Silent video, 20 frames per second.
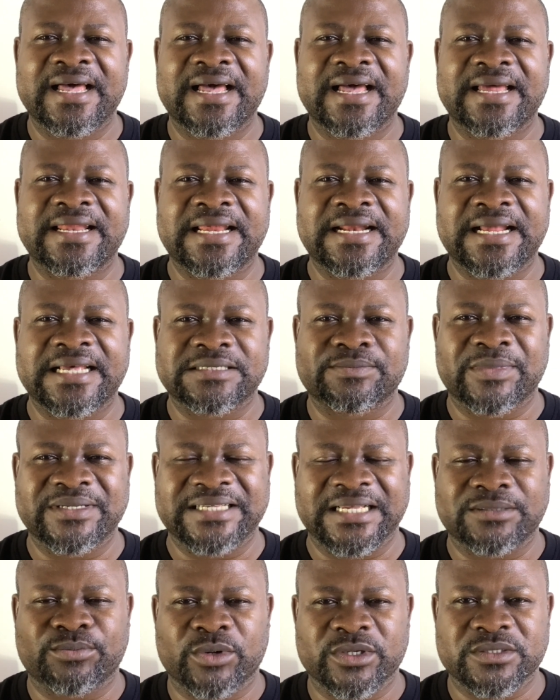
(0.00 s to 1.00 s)
and then as much
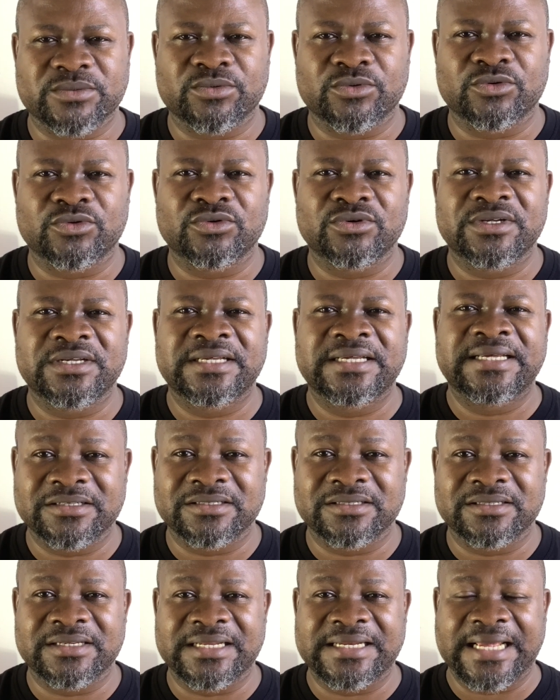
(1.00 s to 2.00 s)
as possible
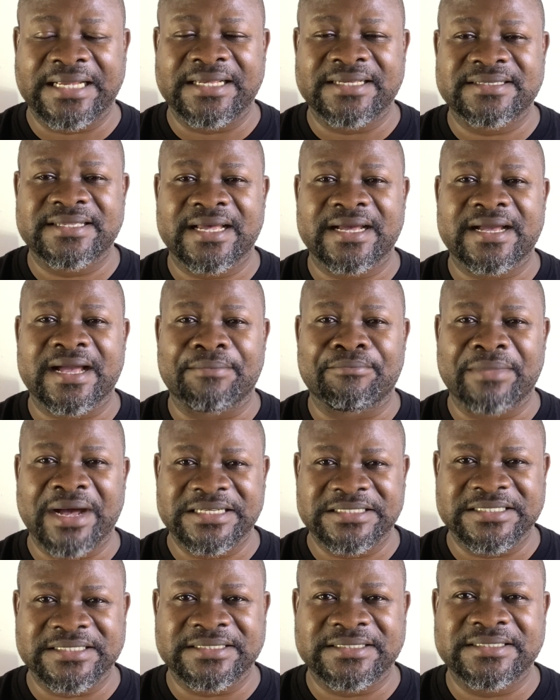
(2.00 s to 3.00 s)
the digester can
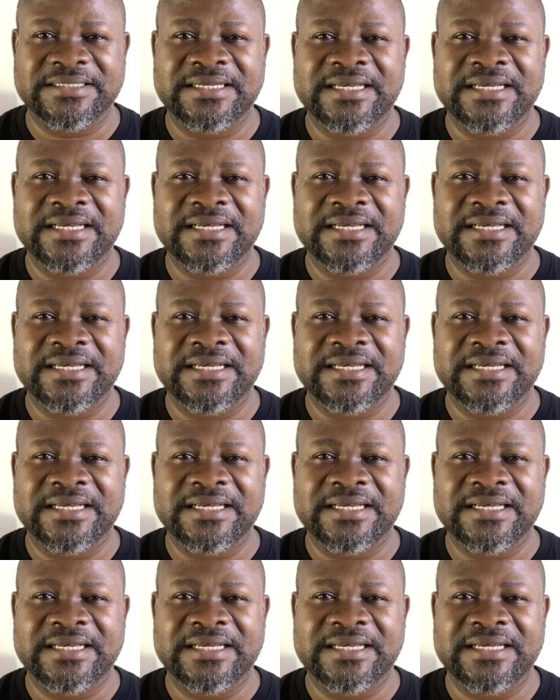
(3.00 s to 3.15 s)
match it